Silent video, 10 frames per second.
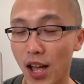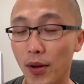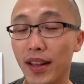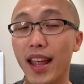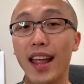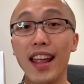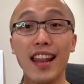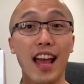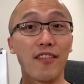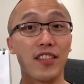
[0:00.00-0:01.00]
Okay, and
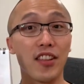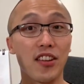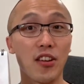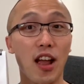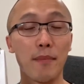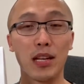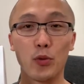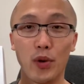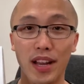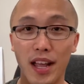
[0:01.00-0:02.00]
after, I mean,
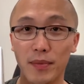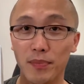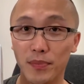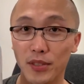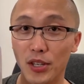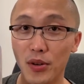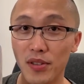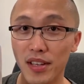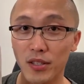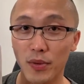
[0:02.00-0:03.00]
when I do
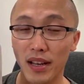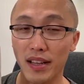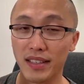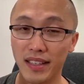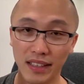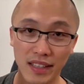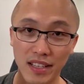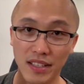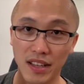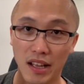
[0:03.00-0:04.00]
this, when I did
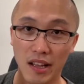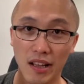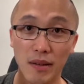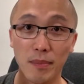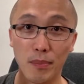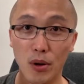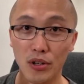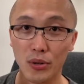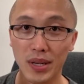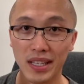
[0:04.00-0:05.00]
this uh,
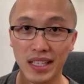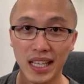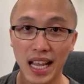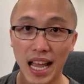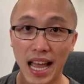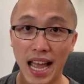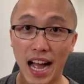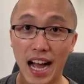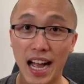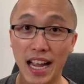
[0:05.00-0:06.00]
portrait,
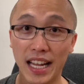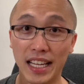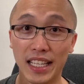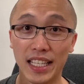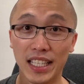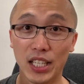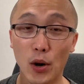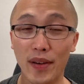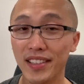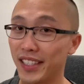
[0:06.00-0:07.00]
I
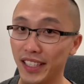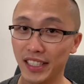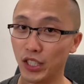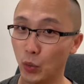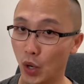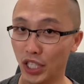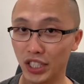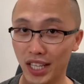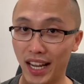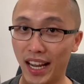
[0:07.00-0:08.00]
coincidentally watched
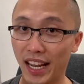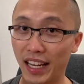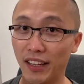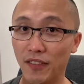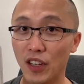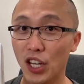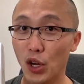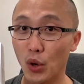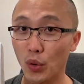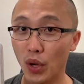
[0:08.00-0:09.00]
a
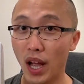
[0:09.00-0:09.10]
video